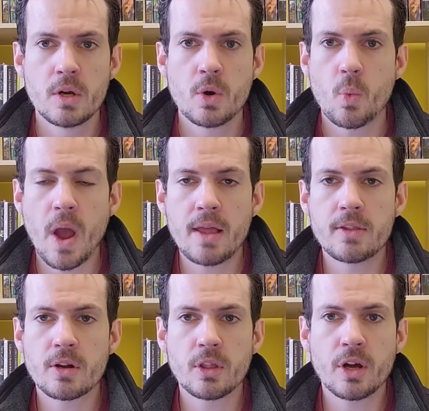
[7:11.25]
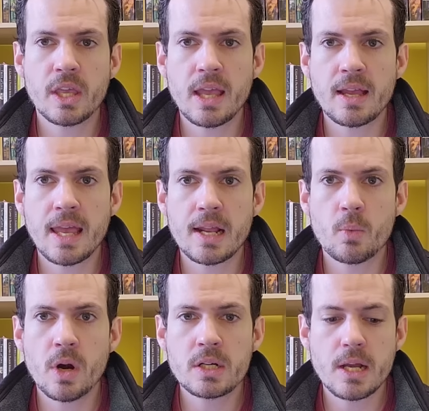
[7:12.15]
when they're looking at getting
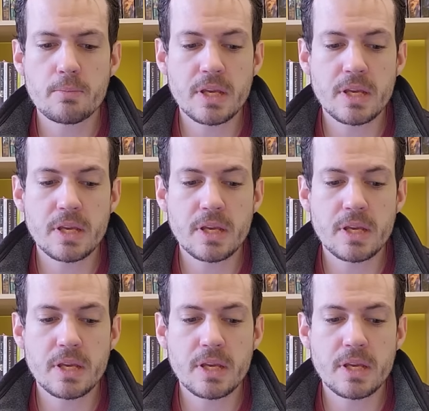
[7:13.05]
work done.